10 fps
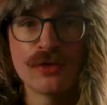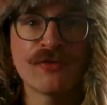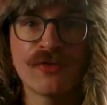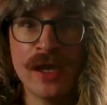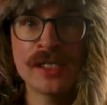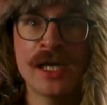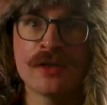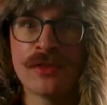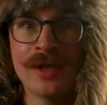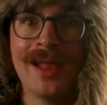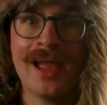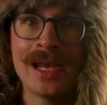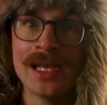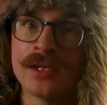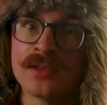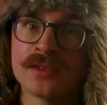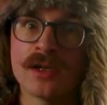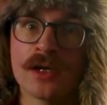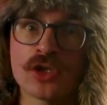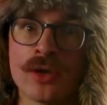who find out that aliens
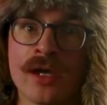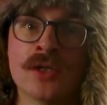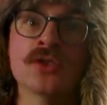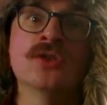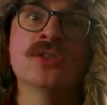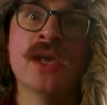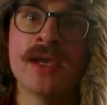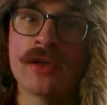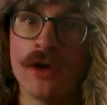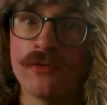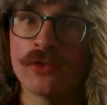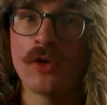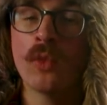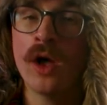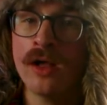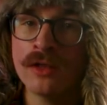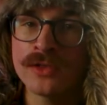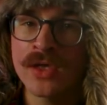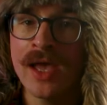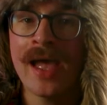are trying to take over the world,